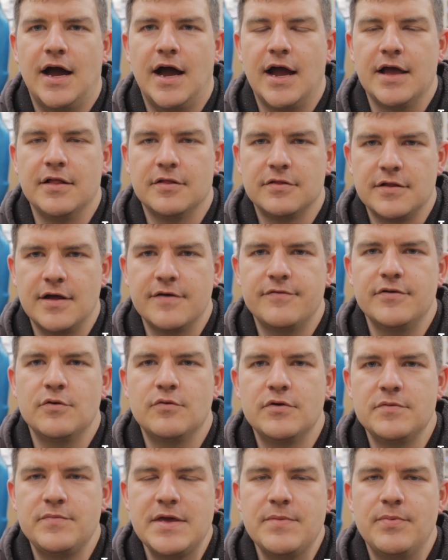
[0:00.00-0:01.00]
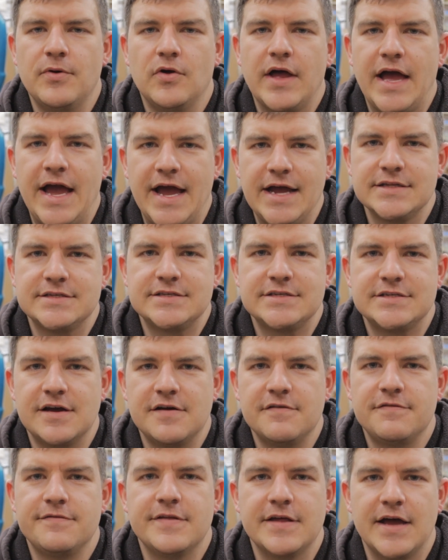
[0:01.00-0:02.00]
I love it when people add
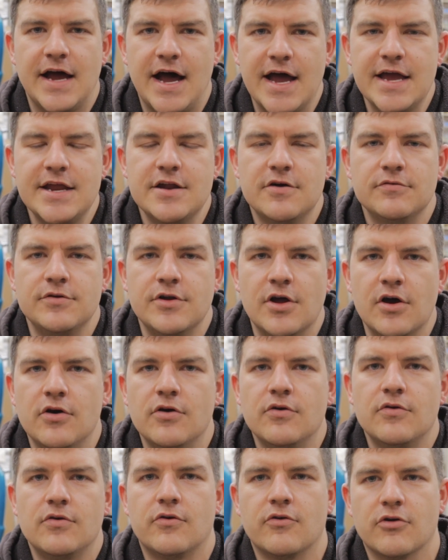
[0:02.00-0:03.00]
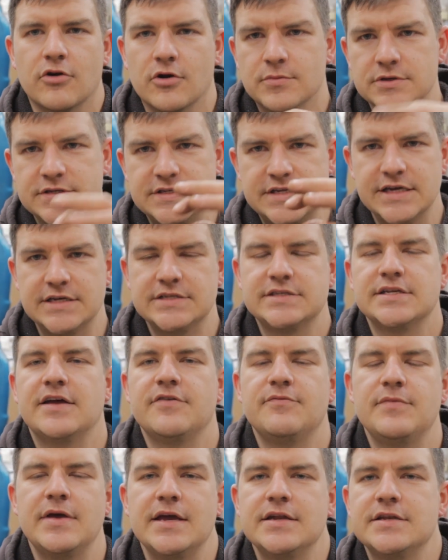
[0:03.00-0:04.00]
stuff that I don't know or mistakes that
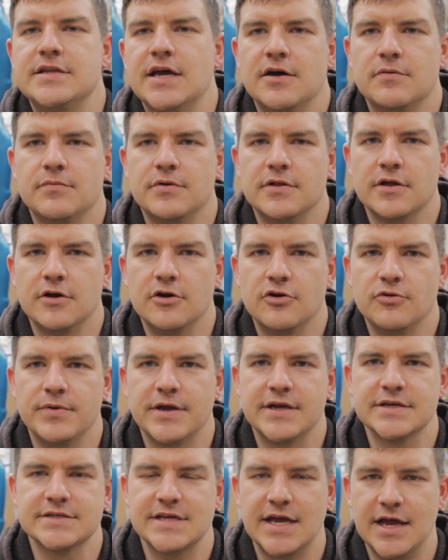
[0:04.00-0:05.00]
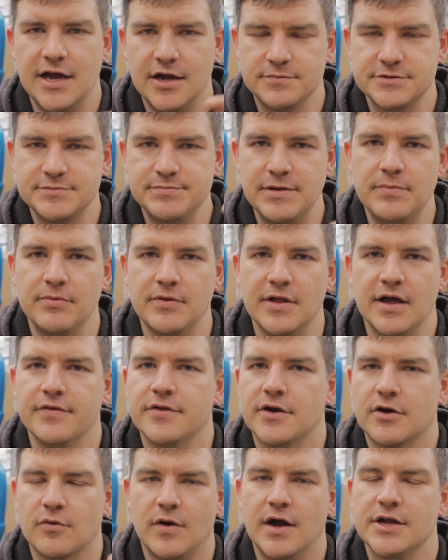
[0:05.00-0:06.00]
I've made down below, because that helps people
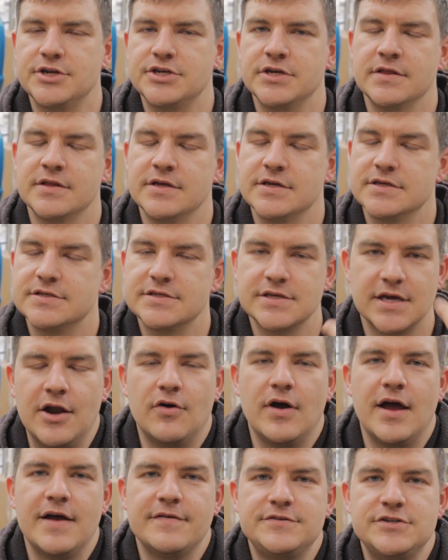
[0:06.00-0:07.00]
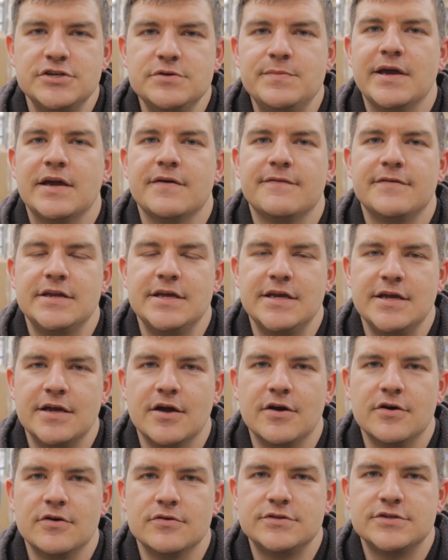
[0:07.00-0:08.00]
out that are watching this. I don't have too big of an
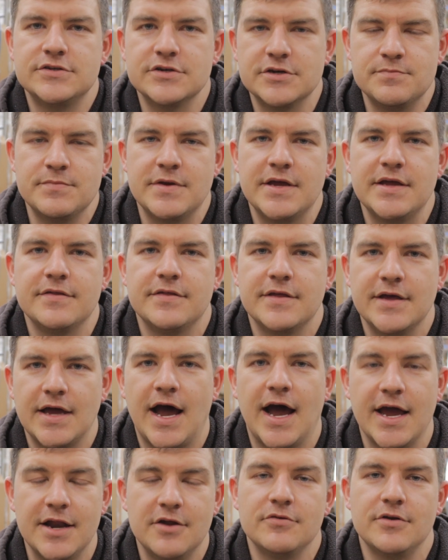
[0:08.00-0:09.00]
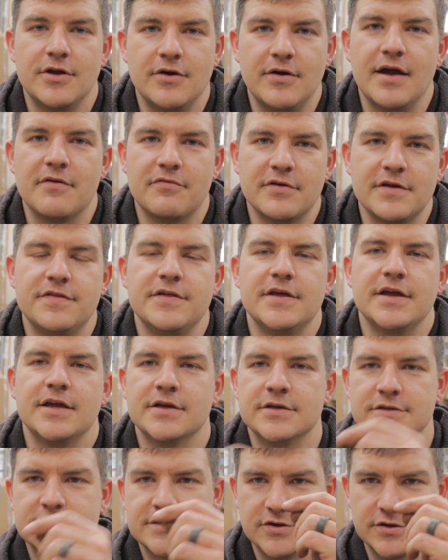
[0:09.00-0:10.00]
ego to admit that I don't know
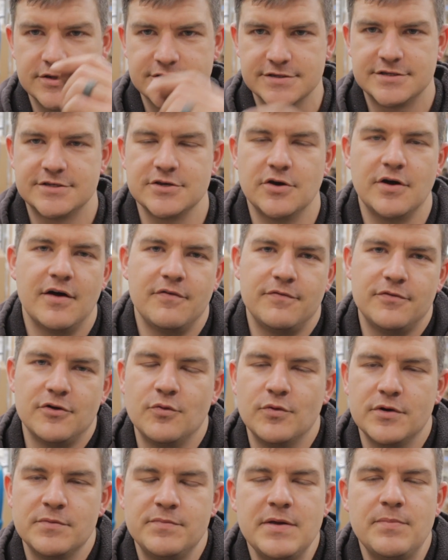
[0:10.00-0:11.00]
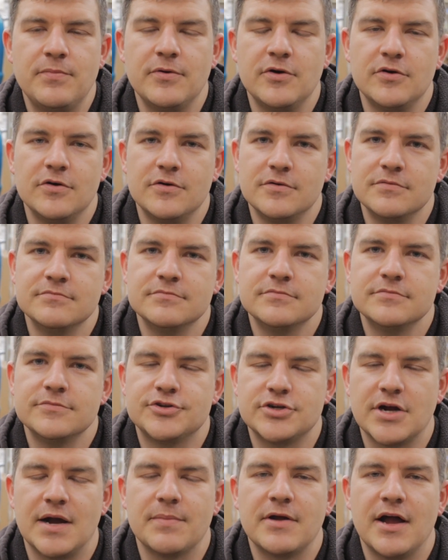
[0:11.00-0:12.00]
everything, so it's so helpful when people
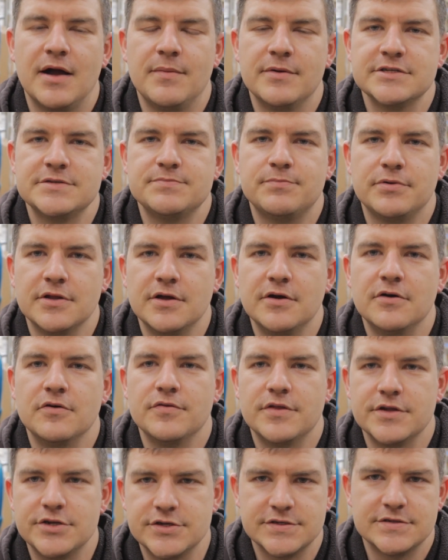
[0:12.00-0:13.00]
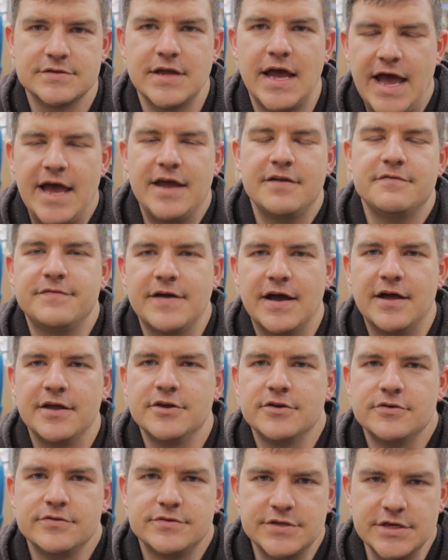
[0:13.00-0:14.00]
drop comments below that just add
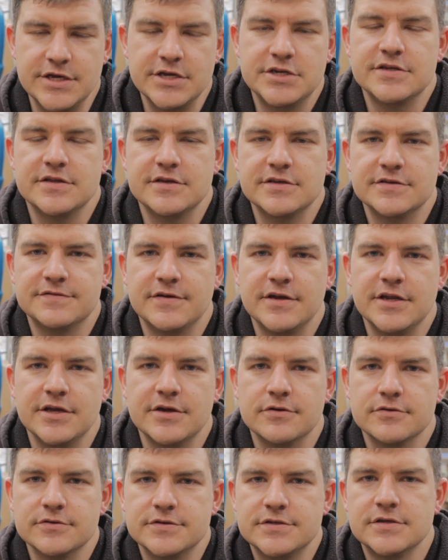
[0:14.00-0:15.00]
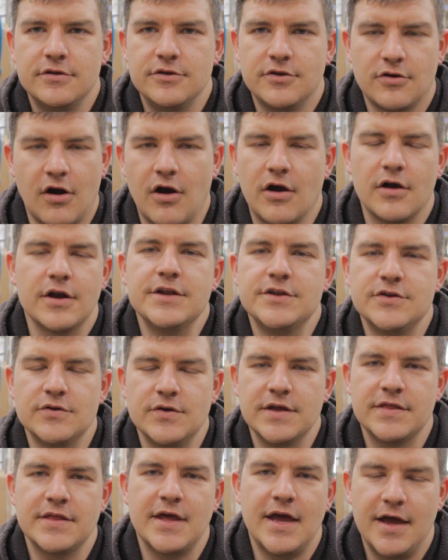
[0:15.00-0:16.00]
value to each of these videos. You're already
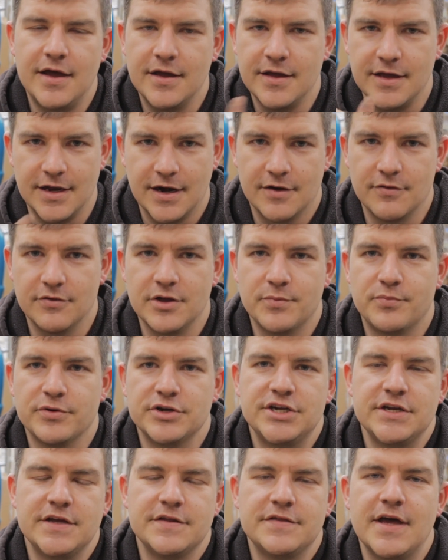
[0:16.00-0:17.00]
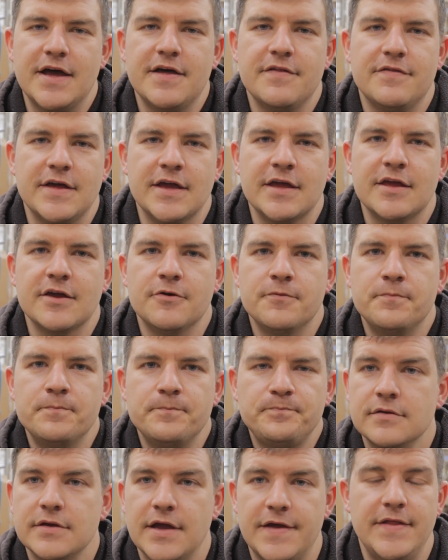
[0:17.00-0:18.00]
doing that, and I really appreciate that. Thank you.
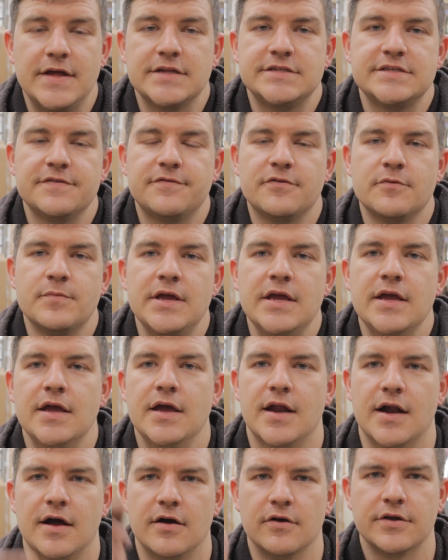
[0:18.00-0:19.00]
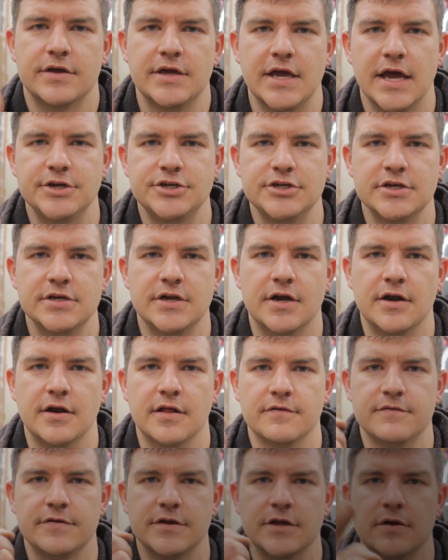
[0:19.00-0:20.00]
And that's it for me, and I'll catch you in
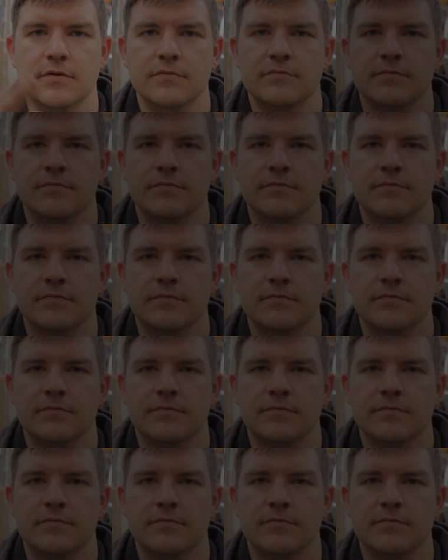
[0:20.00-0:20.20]
another video.